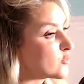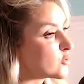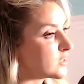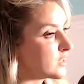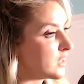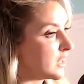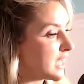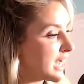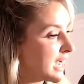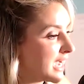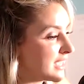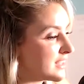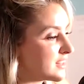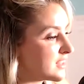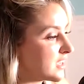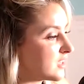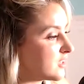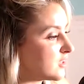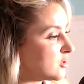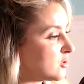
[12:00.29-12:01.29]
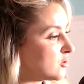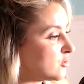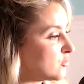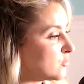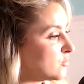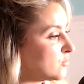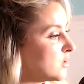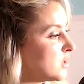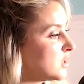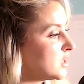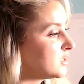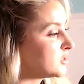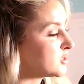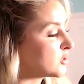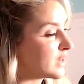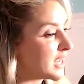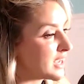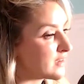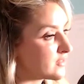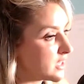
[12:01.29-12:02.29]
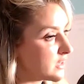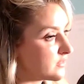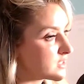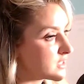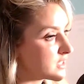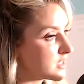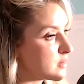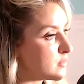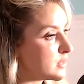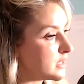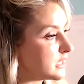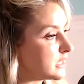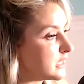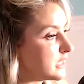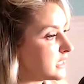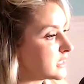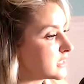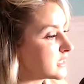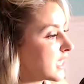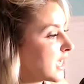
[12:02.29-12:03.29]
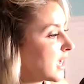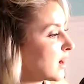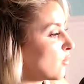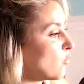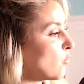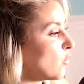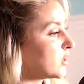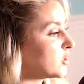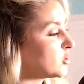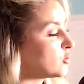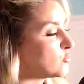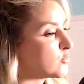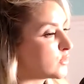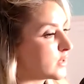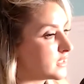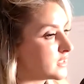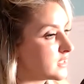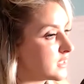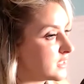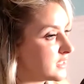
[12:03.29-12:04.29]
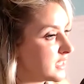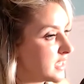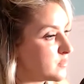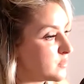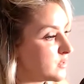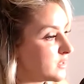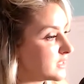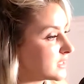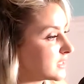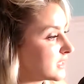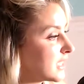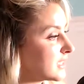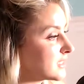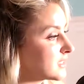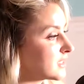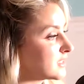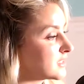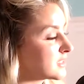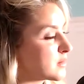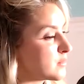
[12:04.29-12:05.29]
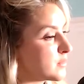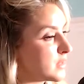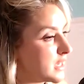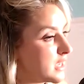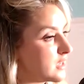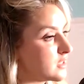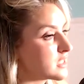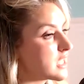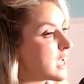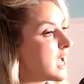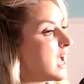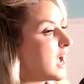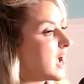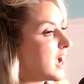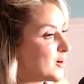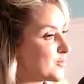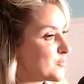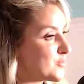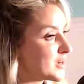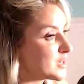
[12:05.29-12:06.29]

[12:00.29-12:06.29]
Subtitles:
or lie that you don't have gifts and abilities, that what you bring to the table is less than somebody else, I want